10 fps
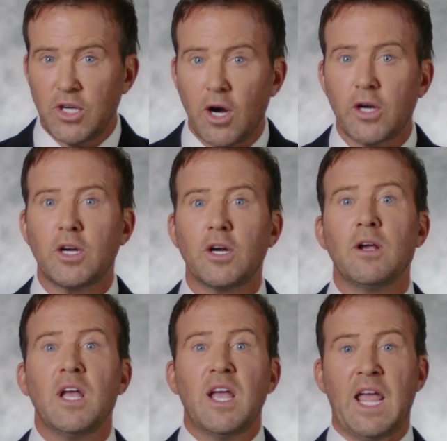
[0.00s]

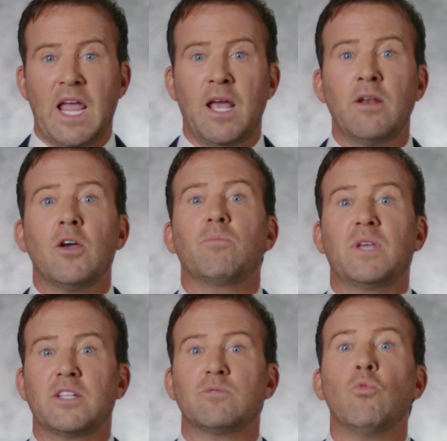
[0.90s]
darker, and
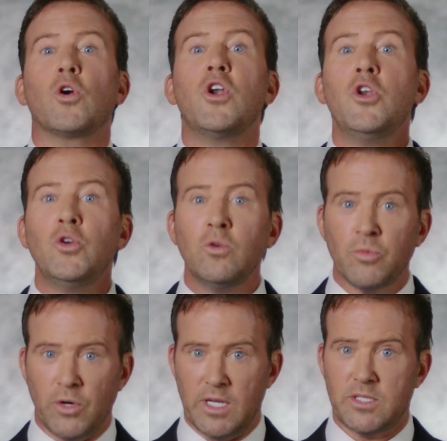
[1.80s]
gets more
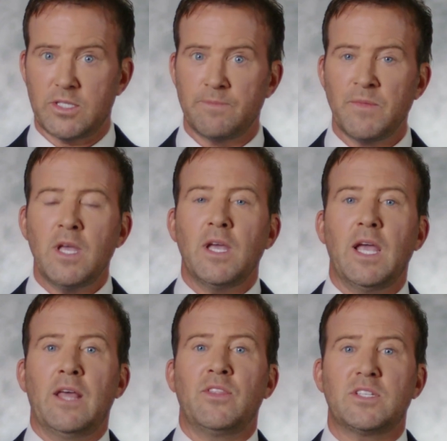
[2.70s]
numerous.
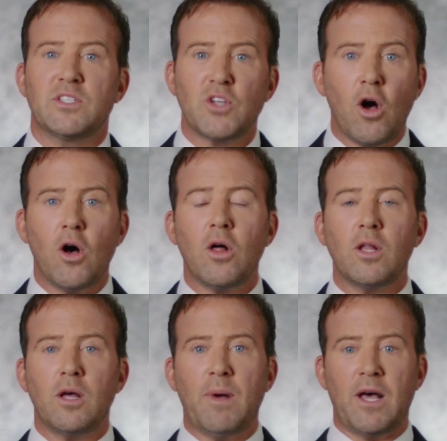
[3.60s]
And this is
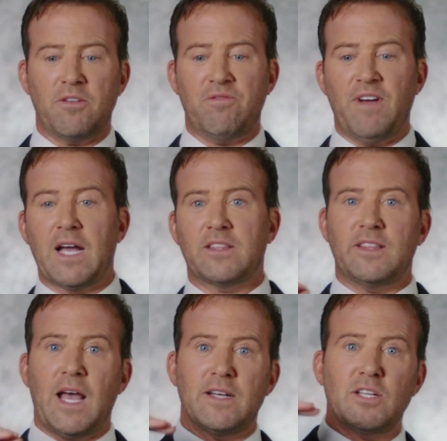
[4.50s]
all about the fact
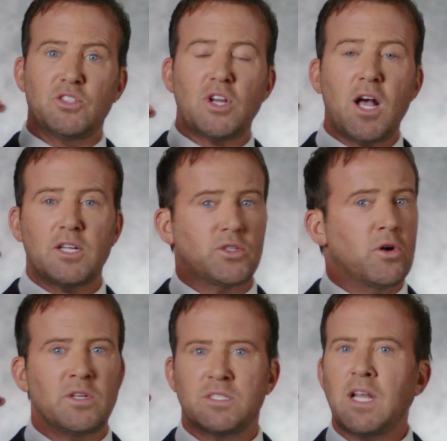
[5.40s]
that that
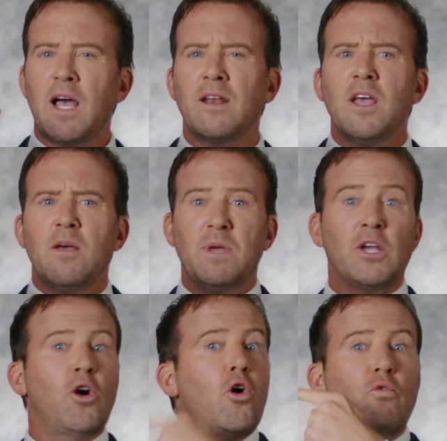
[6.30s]
testosterone is not
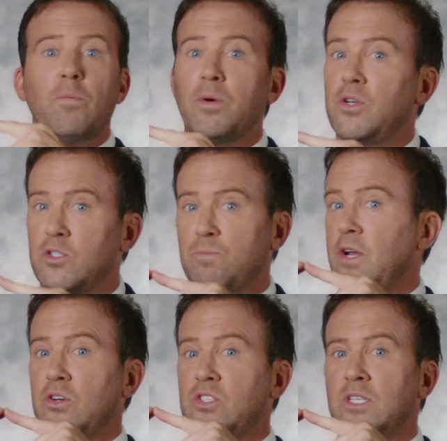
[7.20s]
being overproduced by
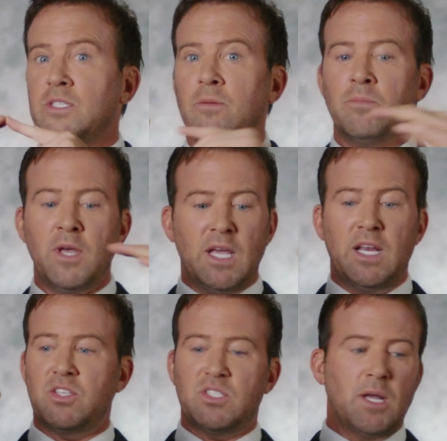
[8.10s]
your system. It
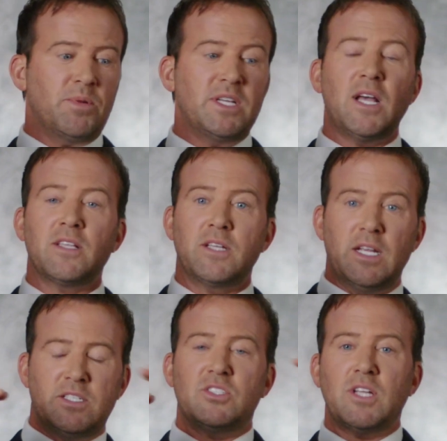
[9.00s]
is simply does,
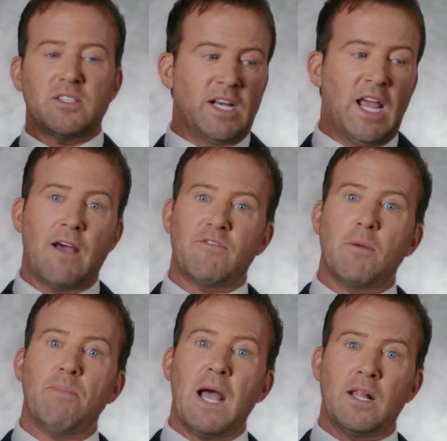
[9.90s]
it just doesn't have the
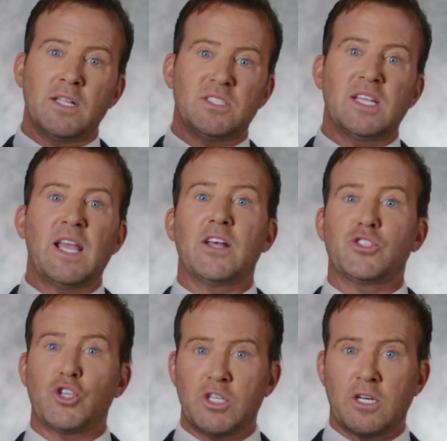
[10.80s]
balancing
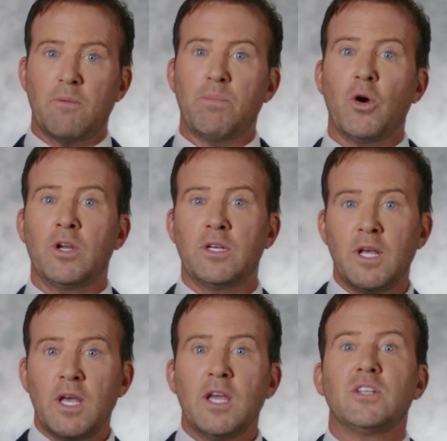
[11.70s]
estrogen component
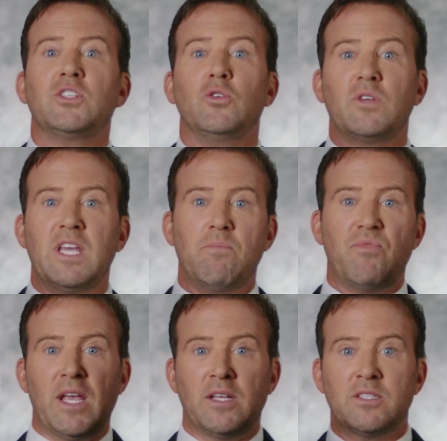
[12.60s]
to keep
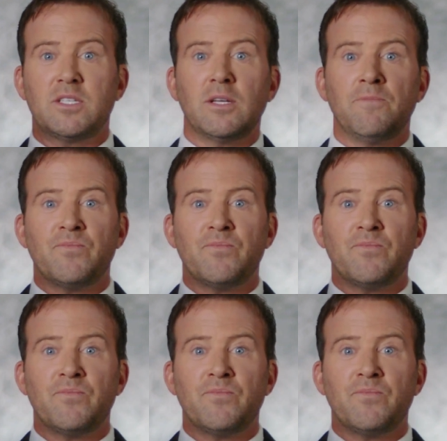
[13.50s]
things